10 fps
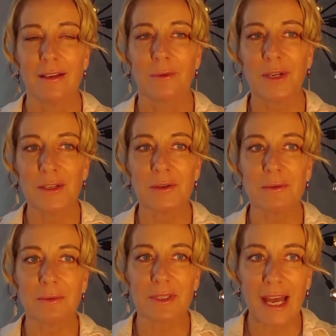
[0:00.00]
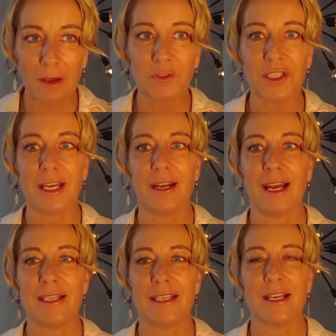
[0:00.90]
When you have to get an
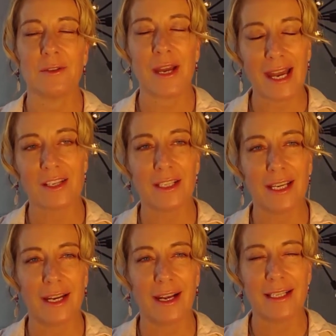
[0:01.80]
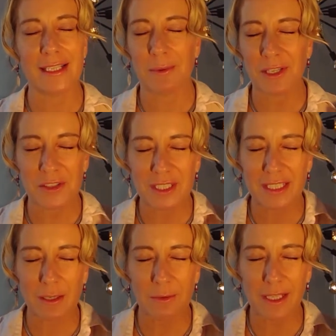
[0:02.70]
idea, do you actually get an idea when you're
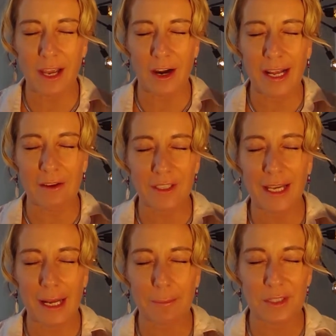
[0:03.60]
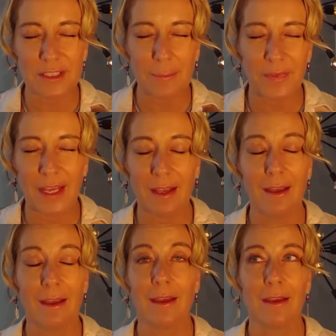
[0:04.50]
thinking really hard, I have to get up to something?
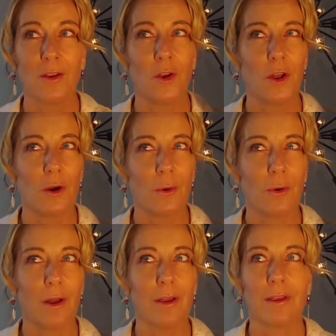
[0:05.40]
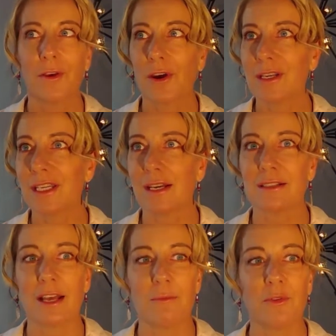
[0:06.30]
No, your ideas
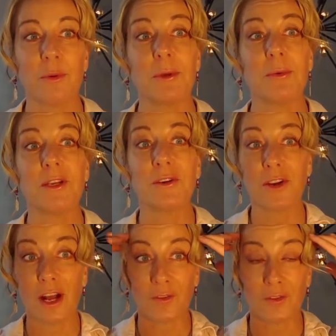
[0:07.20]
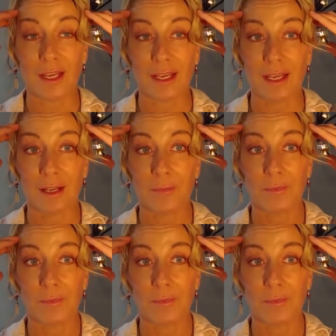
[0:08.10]
come from you when you're not thinking.